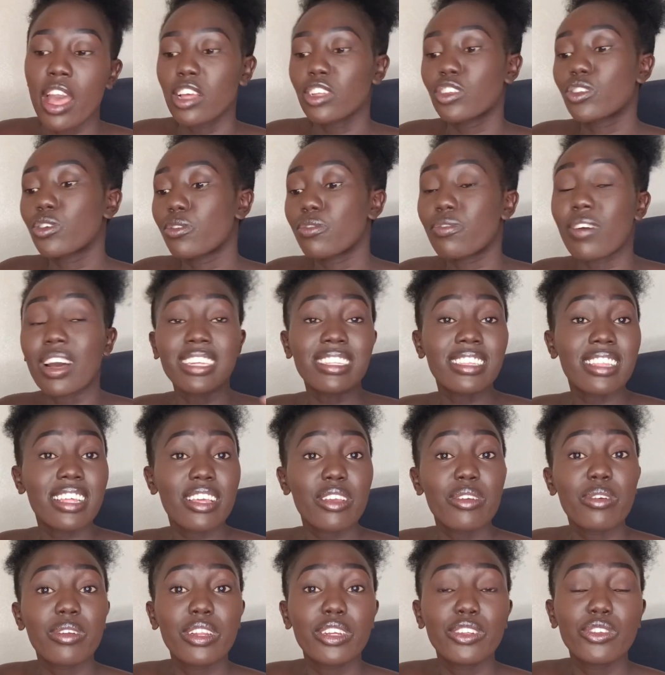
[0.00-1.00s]
So first
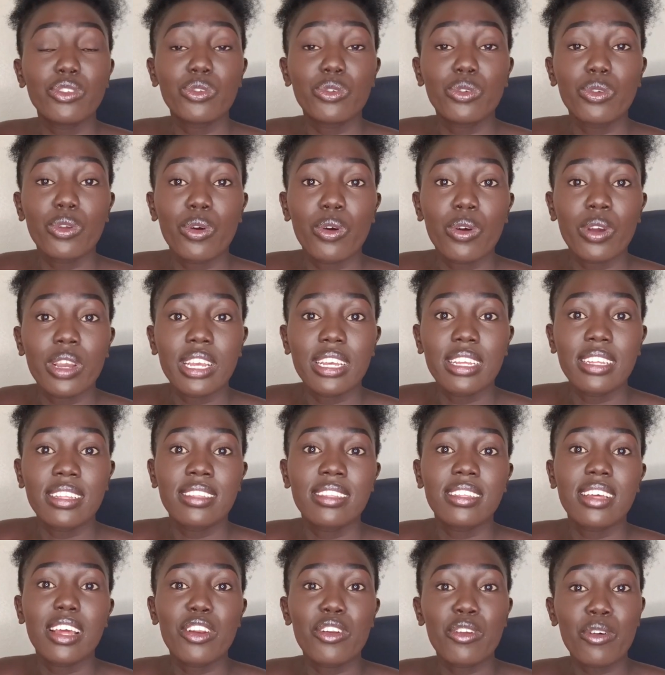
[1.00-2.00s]
thing you need to know
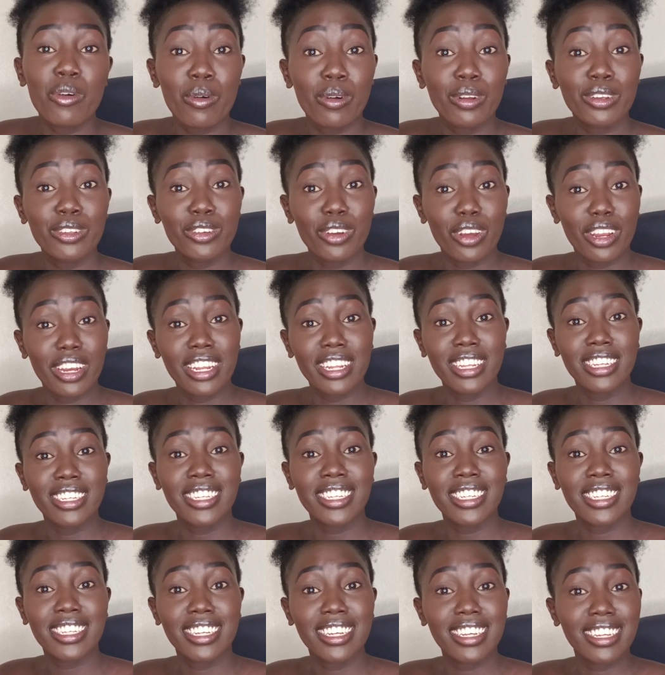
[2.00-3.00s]
is know what your
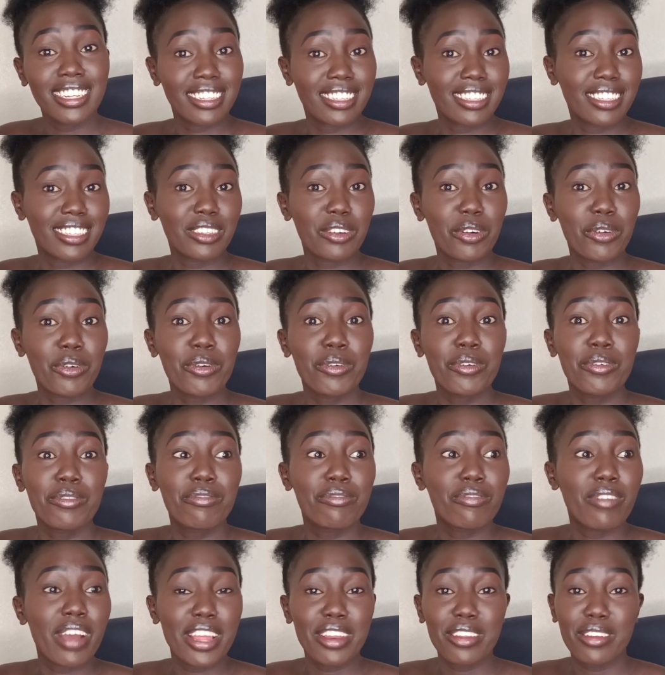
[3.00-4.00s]
niche is or
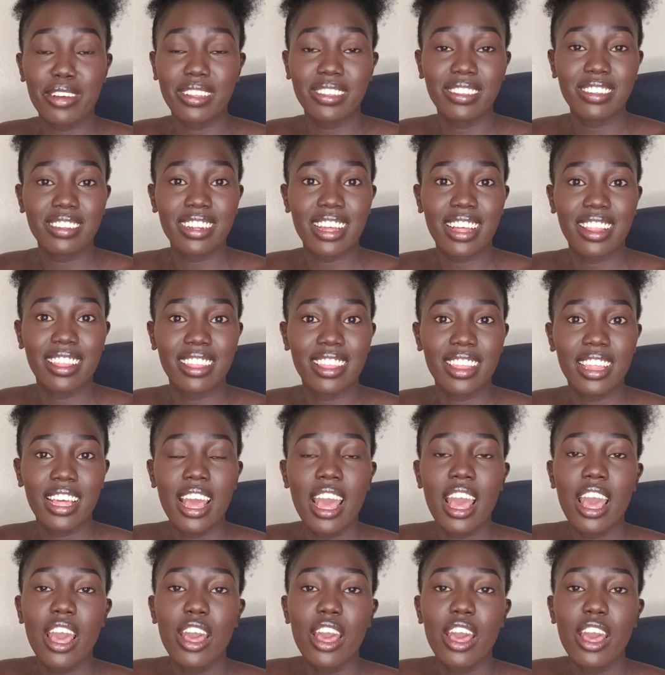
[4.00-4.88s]
find your strength.